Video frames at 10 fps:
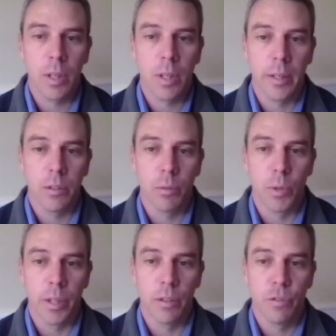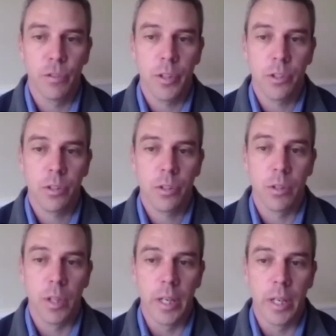client to bring their first
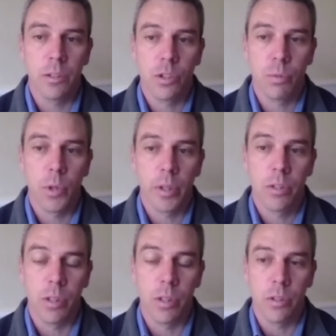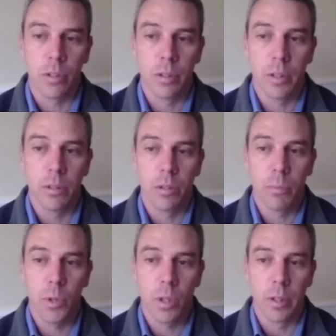connected smart sensor into
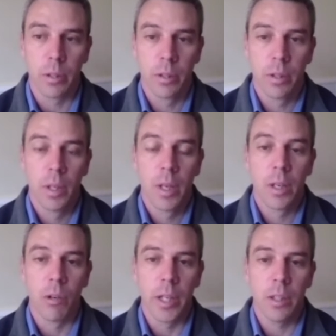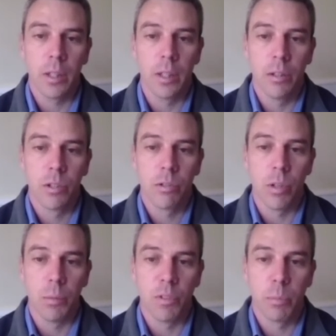the market, creating a new
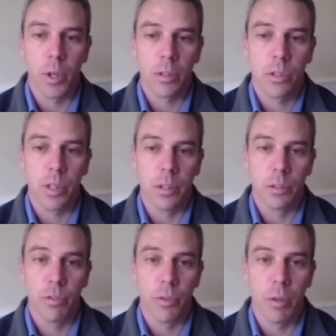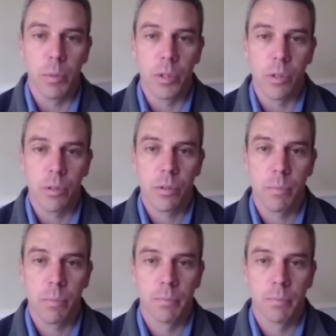stream of product sales for their business.